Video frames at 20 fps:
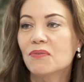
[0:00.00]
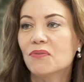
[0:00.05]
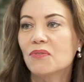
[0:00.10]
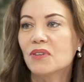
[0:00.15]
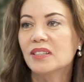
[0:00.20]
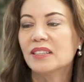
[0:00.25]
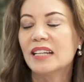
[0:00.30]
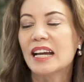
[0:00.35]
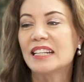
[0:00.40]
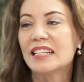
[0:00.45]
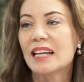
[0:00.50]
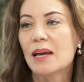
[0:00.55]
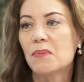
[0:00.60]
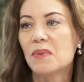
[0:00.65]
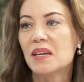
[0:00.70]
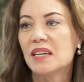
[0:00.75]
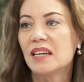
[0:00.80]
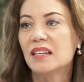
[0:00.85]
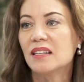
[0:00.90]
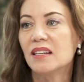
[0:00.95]
different
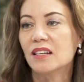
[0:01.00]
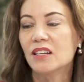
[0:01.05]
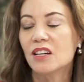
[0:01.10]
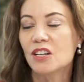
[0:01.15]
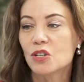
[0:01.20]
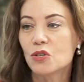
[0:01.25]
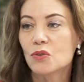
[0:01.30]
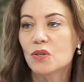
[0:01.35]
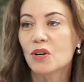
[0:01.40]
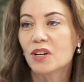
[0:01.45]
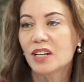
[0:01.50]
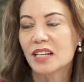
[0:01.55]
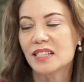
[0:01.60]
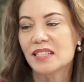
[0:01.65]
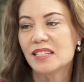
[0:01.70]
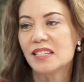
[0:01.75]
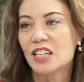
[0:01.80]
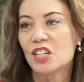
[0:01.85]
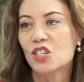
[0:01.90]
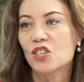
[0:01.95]
dynamic in a country
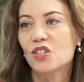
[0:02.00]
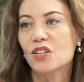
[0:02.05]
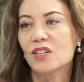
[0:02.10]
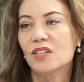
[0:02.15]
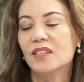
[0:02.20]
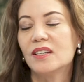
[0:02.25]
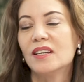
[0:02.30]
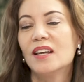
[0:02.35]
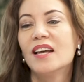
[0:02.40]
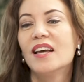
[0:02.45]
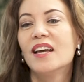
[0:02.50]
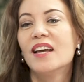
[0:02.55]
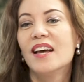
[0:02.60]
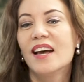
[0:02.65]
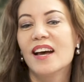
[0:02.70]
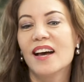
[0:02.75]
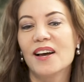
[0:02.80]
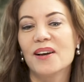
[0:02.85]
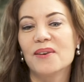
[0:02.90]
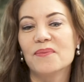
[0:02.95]
organization.
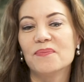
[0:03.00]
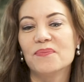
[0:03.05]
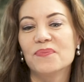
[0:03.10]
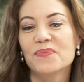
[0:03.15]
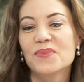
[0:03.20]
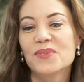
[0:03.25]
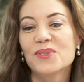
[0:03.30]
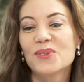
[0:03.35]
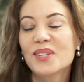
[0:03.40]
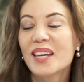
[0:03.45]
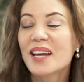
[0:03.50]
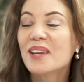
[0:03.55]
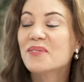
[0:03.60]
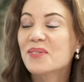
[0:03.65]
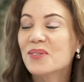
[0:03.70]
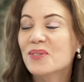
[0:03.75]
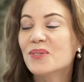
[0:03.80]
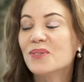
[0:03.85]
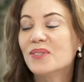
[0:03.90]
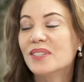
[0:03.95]

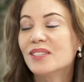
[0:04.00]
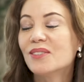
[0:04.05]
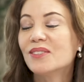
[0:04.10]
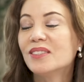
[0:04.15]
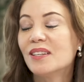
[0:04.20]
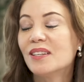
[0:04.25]
So